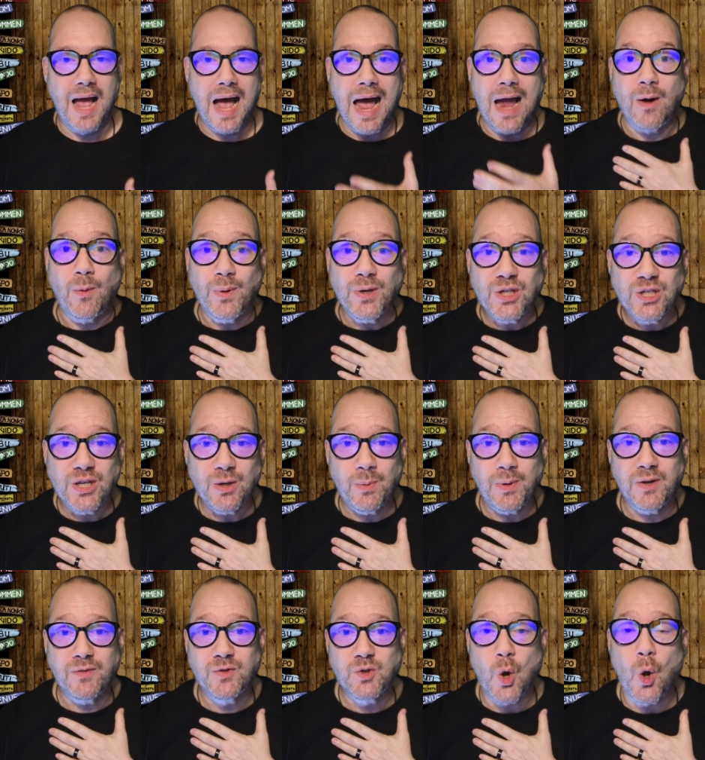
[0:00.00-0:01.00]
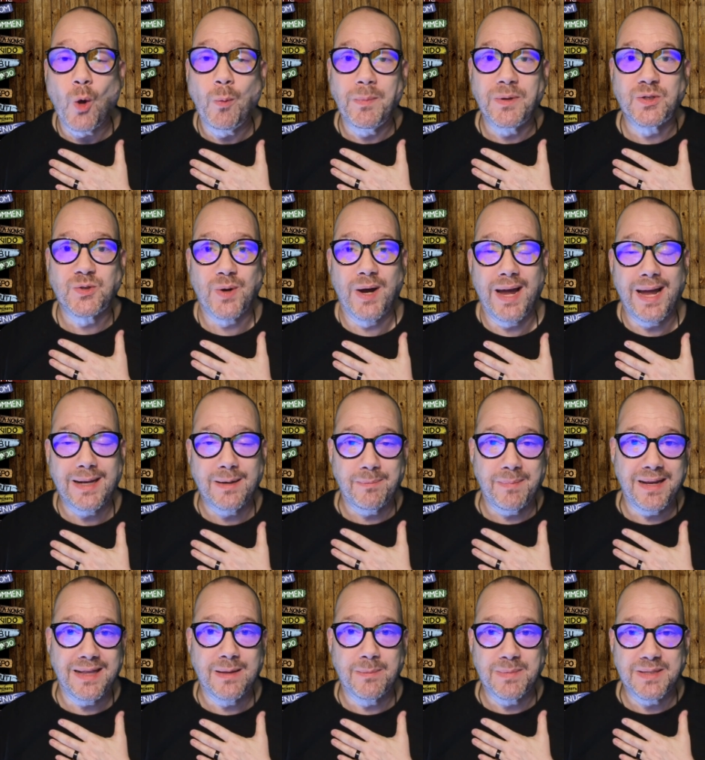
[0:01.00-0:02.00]
I wish you would have told me so I hadn't
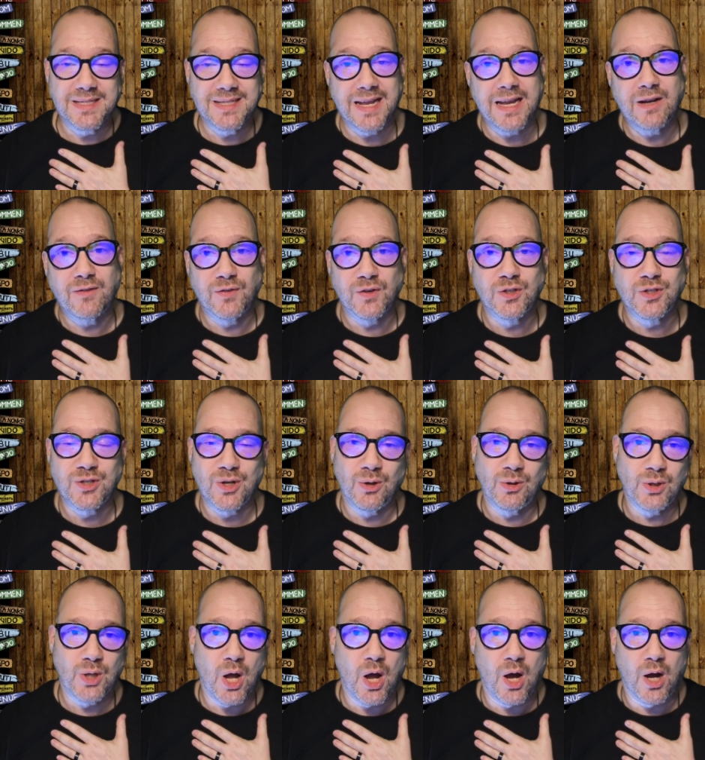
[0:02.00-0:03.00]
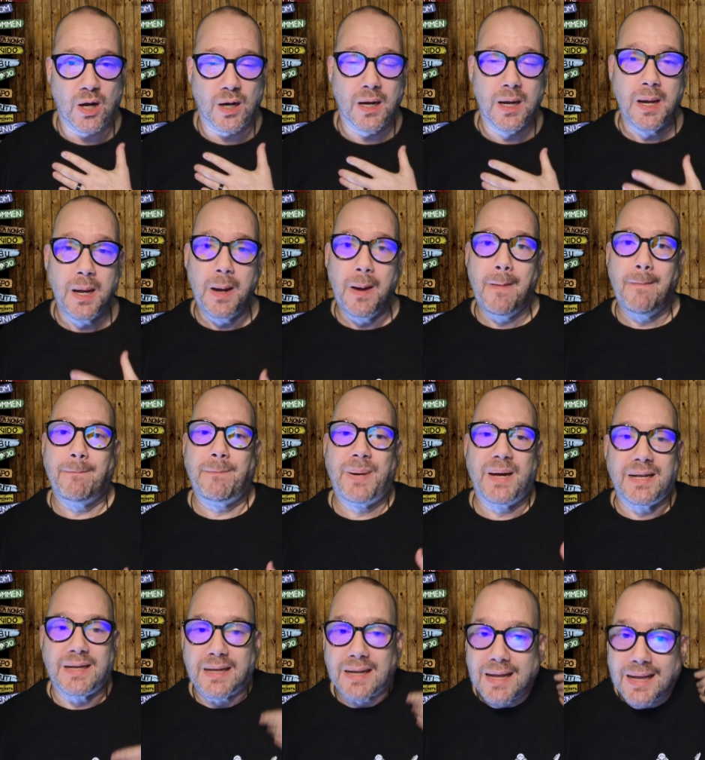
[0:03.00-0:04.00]
made the mistake for so long.
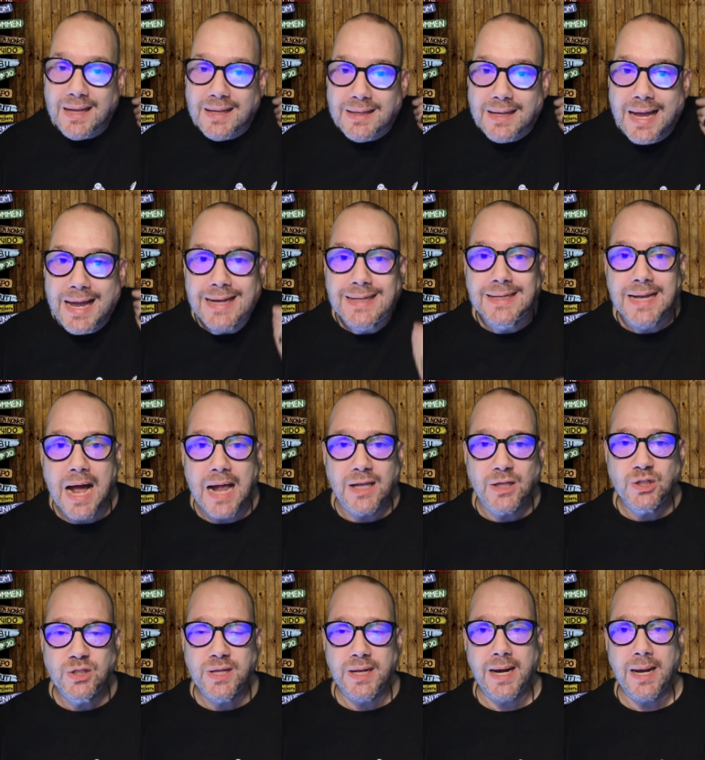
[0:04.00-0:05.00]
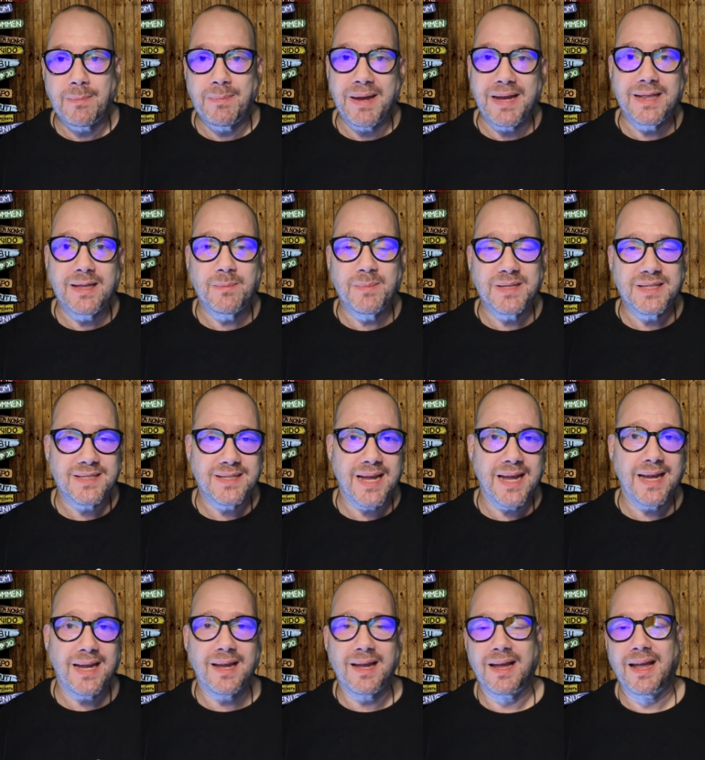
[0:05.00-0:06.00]
But acknowledge that I made the
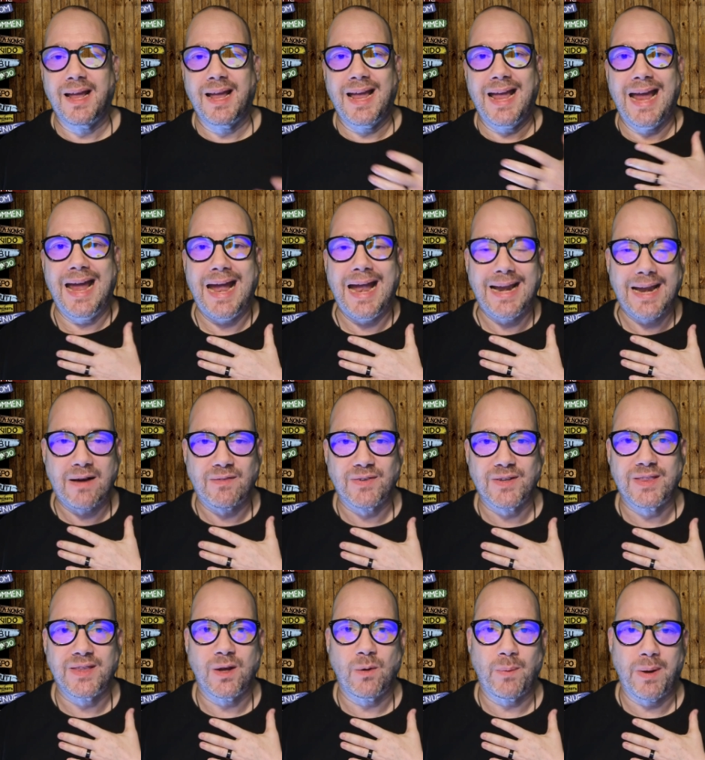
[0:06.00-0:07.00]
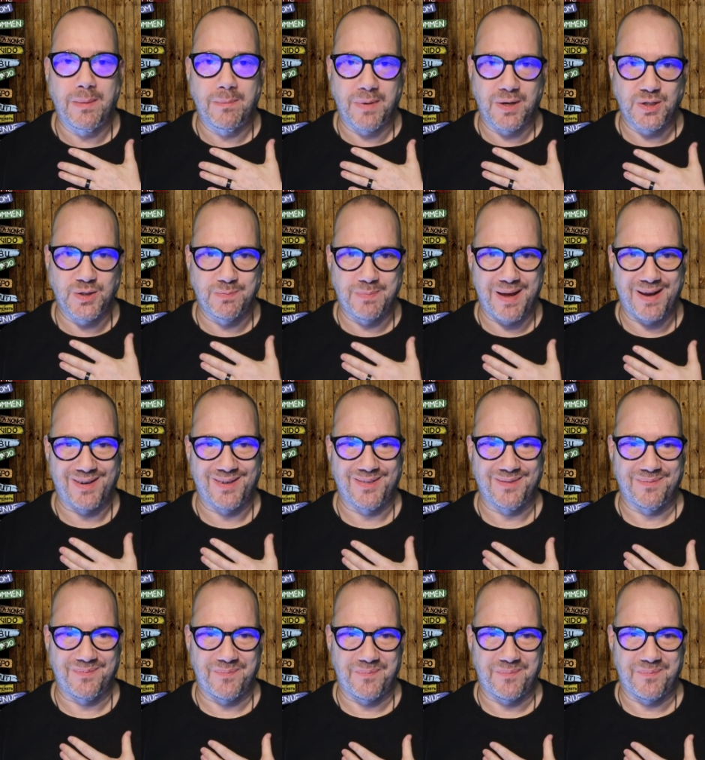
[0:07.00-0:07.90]
mistake, and everything went much better.